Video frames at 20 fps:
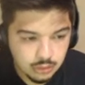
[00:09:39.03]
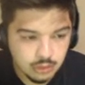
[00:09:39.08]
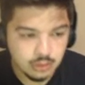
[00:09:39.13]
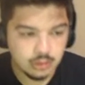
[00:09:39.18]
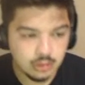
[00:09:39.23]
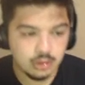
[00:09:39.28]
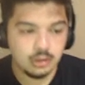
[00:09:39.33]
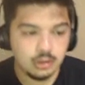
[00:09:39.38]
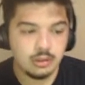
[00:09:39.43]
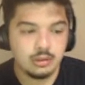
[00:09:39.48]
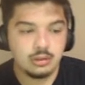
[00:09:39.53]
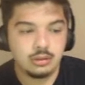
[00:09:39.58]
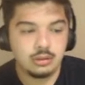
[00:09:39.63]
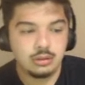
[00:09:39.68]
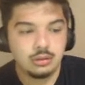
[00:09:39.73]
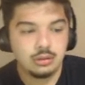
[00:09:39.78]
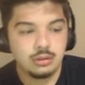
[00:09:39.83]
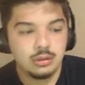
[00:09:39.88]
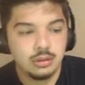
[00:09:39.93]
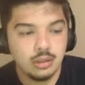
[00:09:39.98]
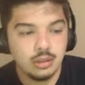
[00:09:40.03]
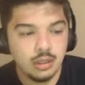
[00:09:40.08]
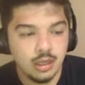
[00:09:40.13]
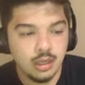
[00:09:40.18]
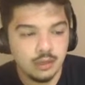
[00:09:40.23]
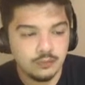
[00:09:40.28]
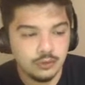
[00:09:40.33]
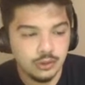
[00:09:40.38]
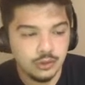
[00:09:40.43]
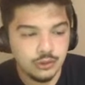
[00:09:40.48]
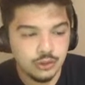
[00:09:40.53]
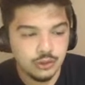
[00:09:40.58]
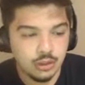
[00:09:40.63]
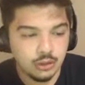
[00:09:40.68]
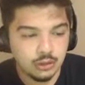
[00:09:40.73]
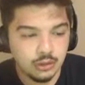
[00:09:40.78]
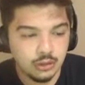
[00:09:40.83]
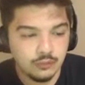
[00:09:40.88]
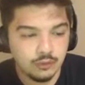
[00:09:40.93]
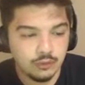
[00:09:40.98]
Okay. Average. I'll
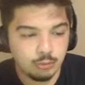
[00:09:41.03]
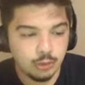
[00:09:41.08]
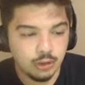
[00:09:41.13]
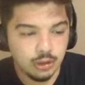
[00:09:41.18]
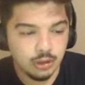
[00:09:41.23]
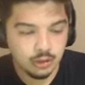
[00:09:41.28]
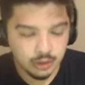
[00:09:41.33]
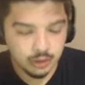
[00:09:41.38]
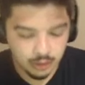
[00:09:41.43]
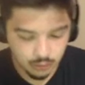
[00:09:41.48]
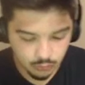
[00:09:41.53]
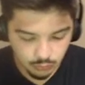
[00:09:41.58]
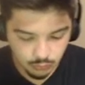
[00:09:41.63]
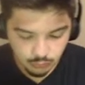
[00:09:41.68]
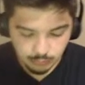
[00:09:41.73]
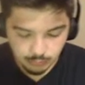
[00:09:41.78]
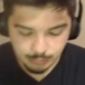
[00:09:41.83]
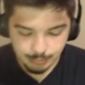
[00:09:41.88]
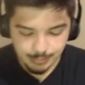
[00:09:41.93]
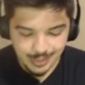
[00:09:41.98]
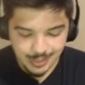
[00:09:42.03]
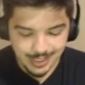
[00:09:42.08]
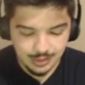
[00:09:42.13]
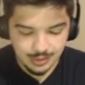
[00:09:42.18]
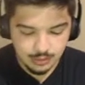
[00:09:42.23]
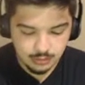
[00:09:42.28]
give him a good old meh.